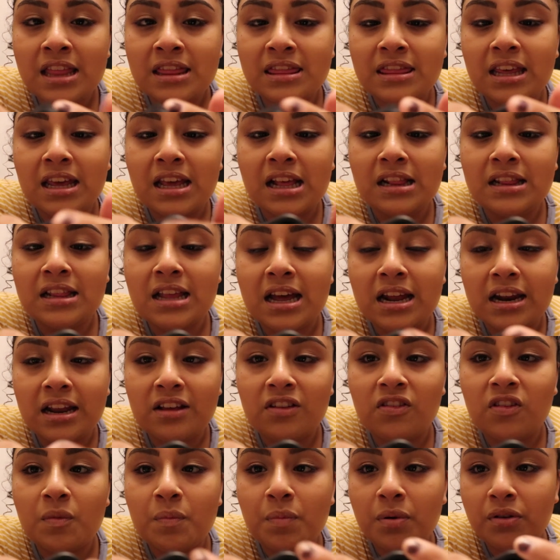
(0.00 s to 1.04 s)
thing that is
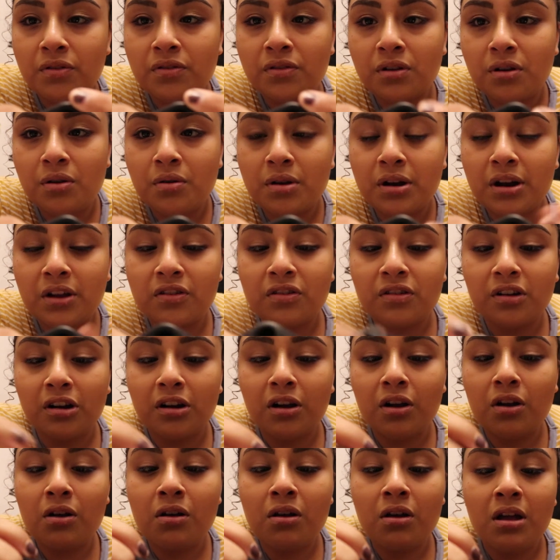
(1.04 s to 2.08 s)
supposed to go in a
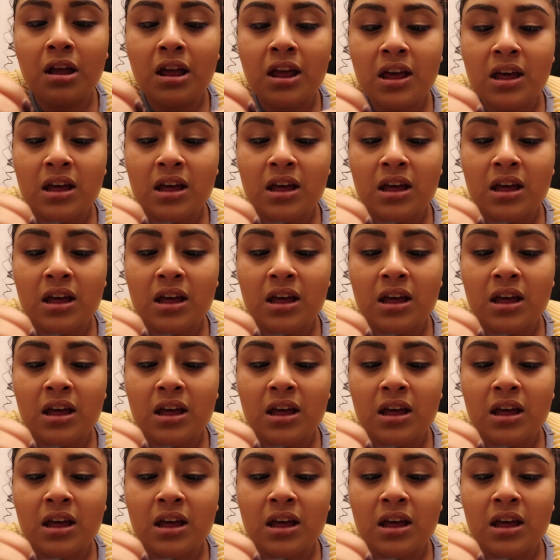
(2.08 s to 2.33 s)
circle,